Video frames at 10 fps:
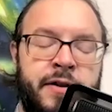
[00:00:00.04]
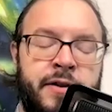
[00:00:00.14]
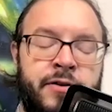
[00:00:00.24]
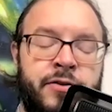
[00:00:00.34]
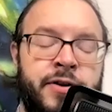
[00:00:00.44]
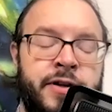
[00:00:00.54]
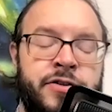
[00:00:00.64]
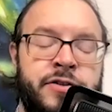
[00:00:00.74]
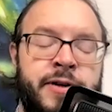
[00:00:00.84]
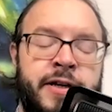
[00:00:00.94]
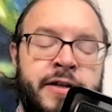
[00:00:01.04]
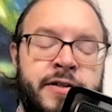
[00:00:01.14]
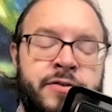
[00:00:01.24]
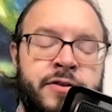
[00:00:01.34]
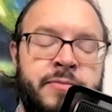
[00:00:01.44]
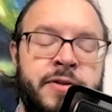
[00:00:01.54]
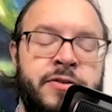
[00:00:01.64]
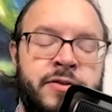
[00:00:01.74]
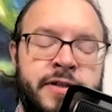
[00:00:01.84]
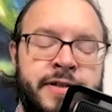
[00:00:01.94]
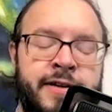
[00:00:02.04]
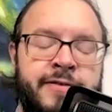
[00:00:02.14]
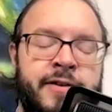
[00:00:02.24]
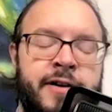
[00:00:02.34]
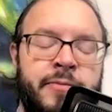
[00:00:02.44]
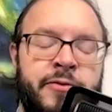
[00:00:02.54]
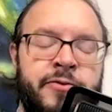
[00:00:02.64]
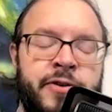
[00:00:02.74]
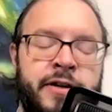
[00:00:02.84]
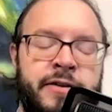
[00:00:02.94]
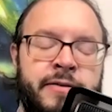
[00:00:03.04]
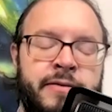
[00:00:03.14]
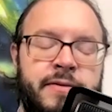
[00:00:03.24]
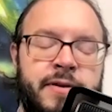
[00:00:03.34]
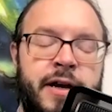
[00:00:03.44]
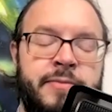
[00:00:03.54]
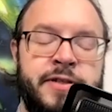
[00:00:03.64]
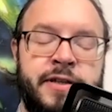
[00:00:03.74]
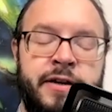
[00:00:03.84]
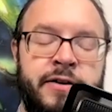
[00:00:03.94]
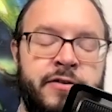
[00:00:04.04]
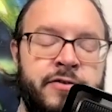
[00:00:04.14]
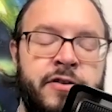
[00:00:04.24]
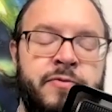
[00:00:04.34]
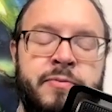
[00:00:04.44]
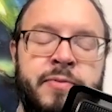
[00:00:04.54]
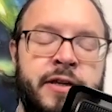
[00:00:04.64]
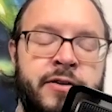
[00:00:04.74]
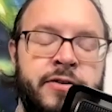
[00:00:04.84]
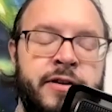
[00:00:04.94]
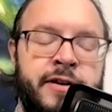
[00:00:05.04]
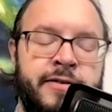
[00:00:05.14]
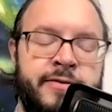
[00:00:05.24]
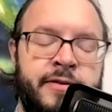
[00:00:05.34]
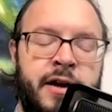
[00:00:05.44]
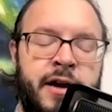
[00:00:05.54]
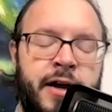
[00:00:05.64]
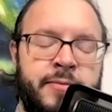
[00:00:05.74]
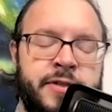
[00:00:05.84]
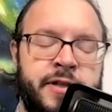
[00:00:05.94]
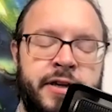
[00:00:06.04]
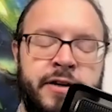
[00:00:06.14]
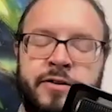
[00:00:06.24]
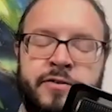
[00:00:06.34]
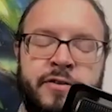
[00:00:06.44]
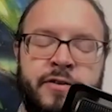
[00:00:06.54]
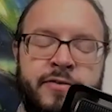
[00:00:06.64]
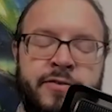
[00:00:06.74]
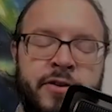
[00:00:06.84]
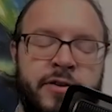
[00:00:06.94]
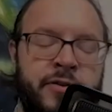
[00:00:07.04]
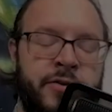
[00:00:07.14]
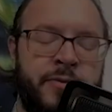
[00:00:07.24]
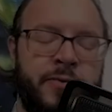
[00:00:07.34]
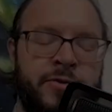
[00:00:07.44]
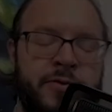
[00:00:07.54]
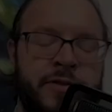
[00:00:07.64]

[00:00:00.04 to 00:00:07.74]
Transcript: The courageous way is to admit to yourself, I'm afraid. I'm scared of not being good enough. I'm scared of not knowing what to